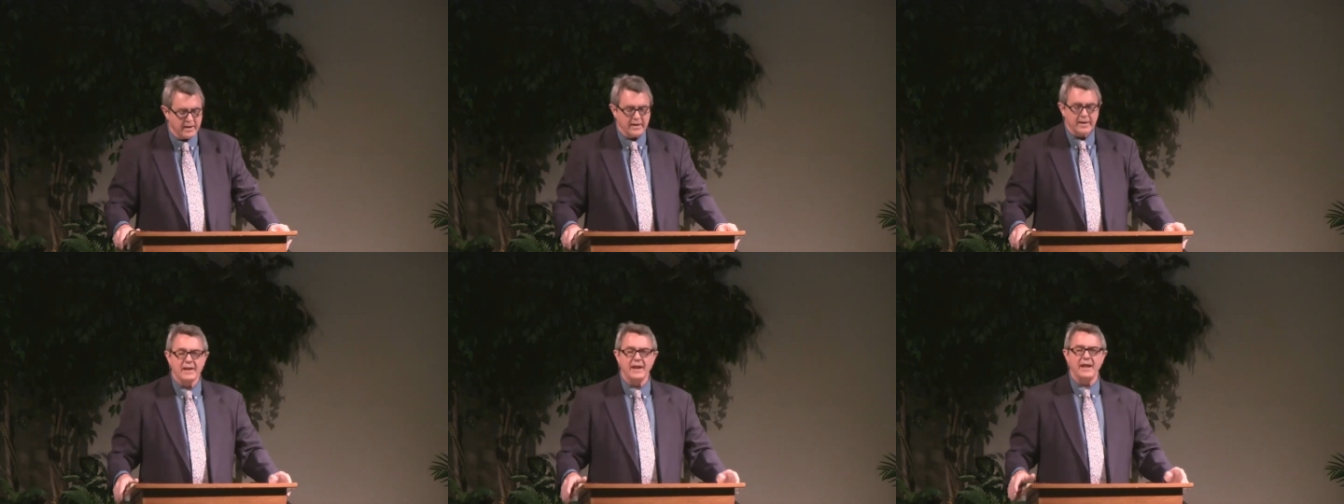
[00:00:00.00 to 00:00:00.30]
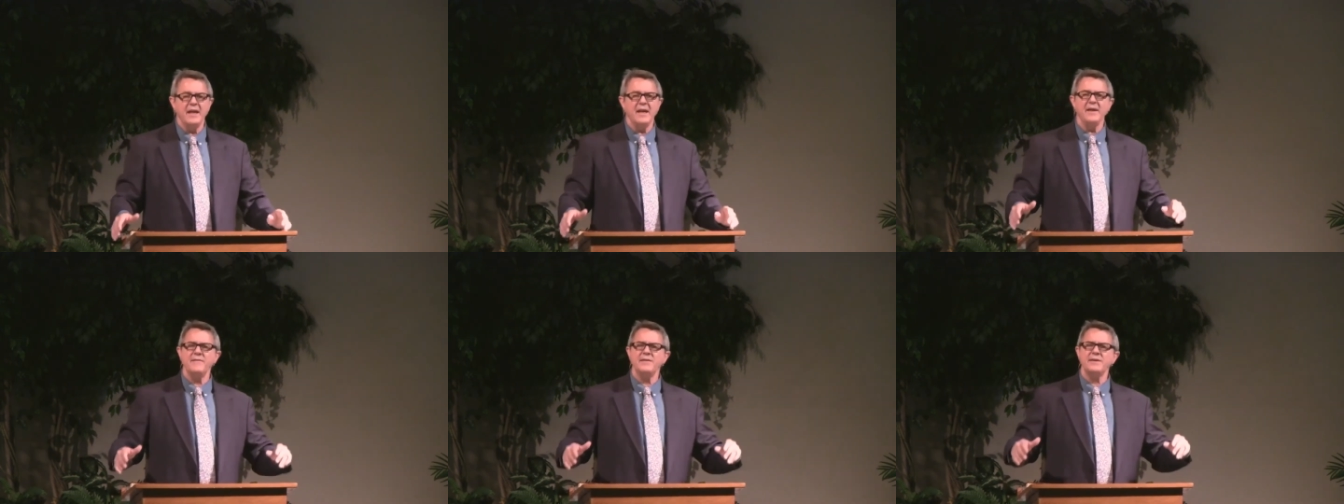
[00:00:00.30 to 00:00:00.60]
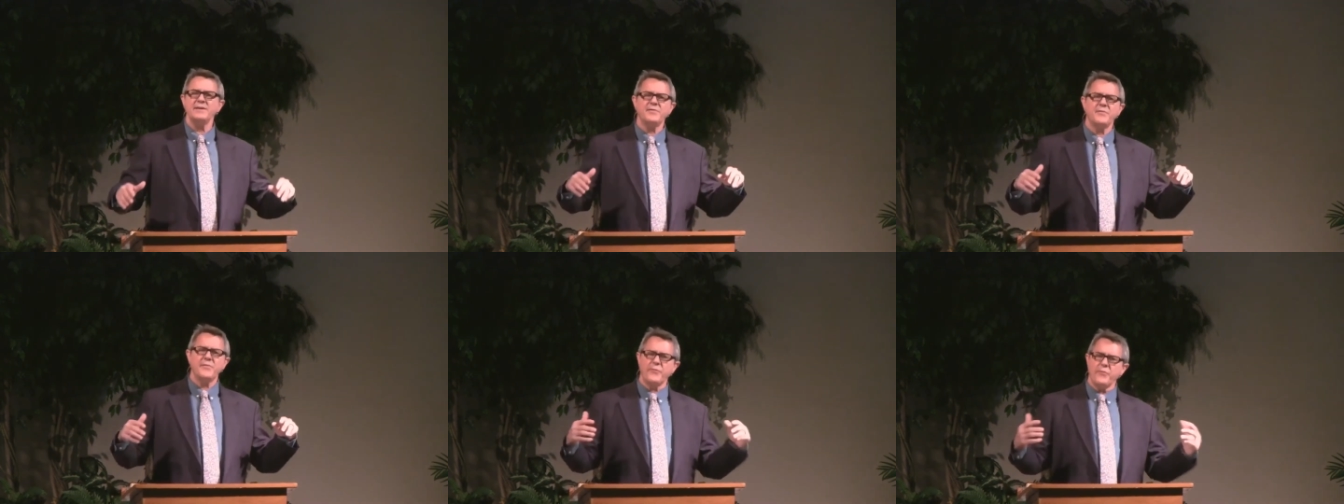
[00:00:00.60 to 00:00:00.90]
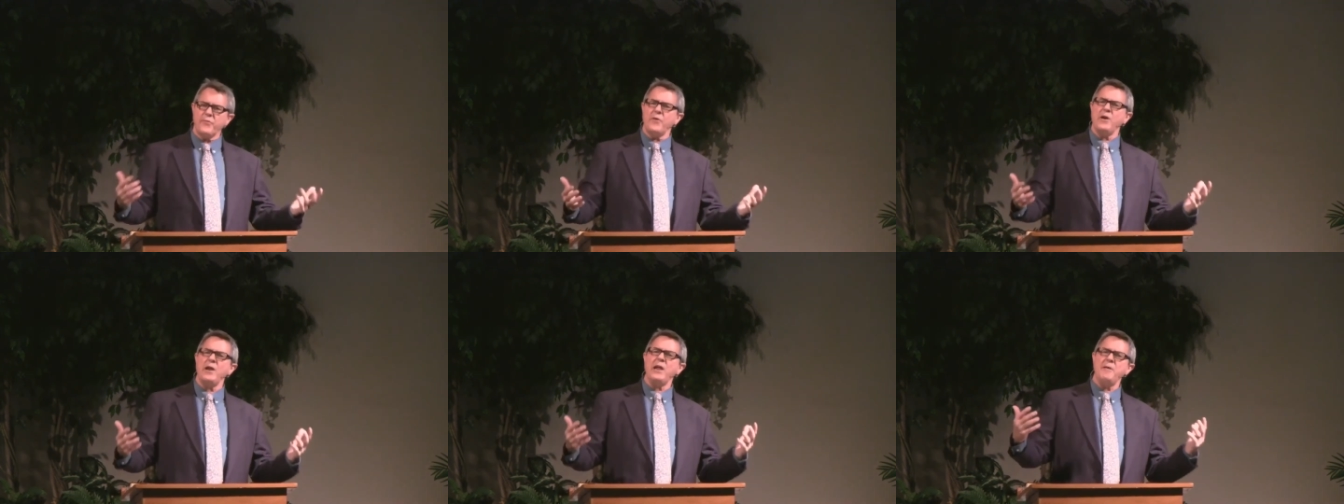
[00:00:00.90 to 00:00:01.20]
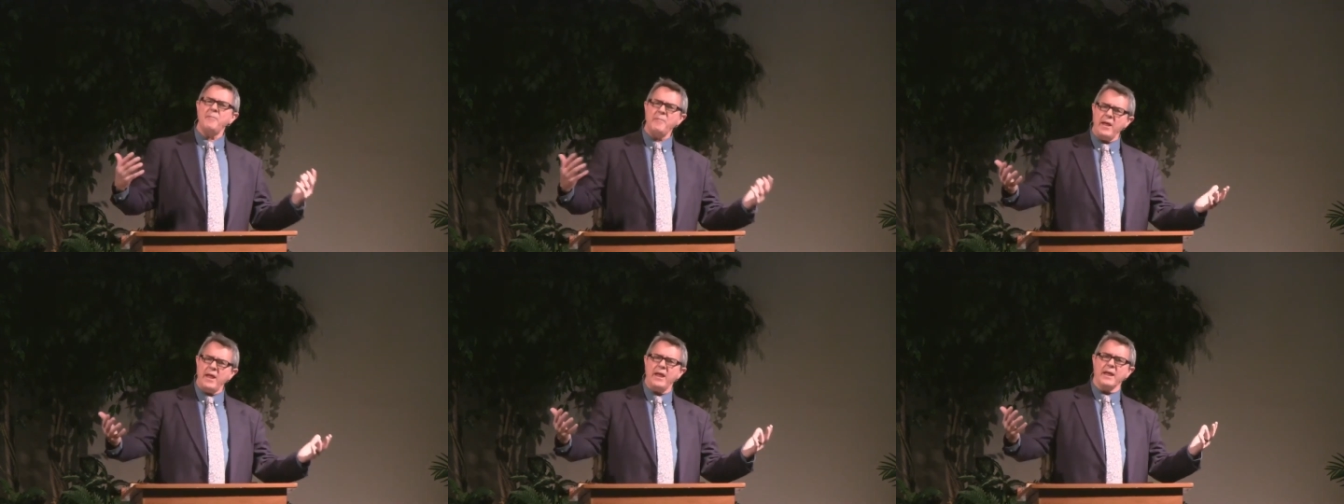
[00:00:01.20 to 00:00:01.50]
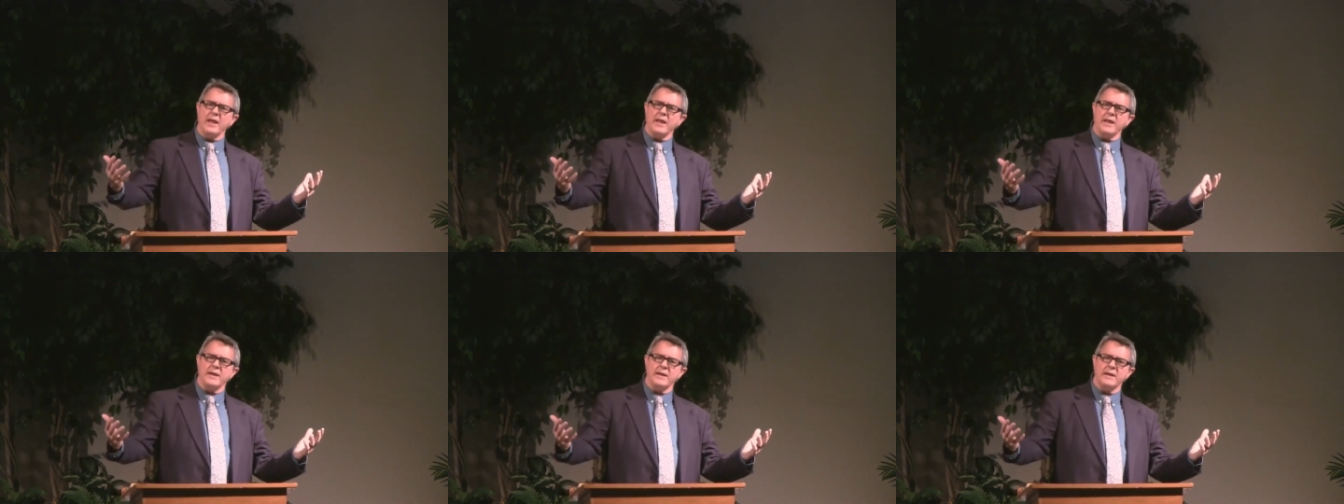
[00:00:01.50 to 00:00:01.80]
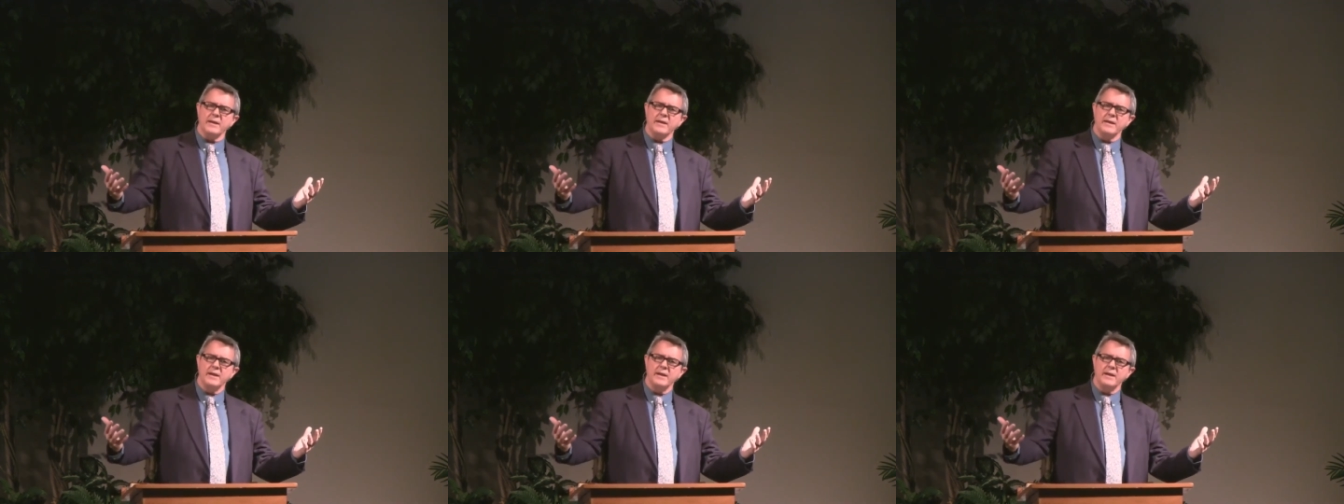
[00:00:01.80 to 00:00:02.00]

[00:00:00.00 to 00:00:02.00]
Live as free men.